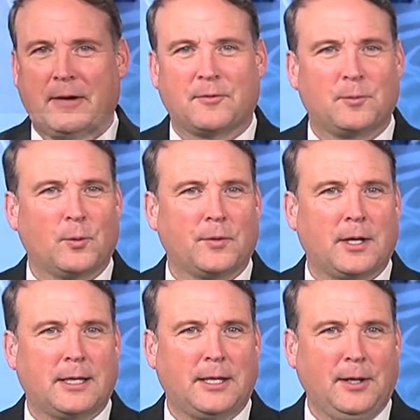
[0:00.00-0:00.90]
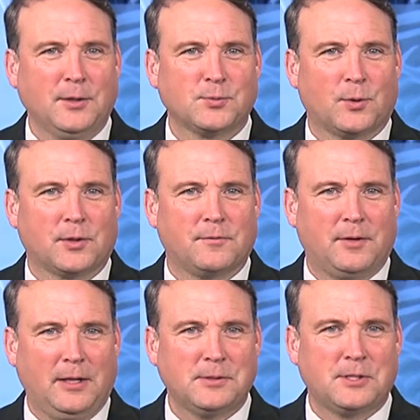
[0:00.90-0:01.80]
after more than a year's worth of
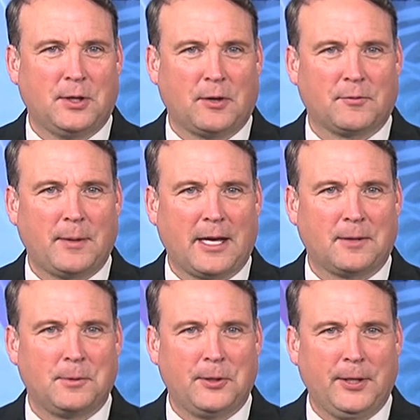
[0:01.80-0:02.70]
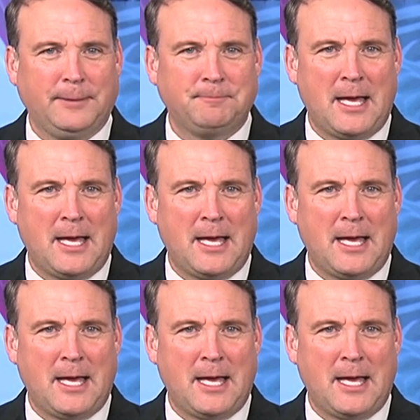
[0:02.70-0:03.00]
volunteering from that community.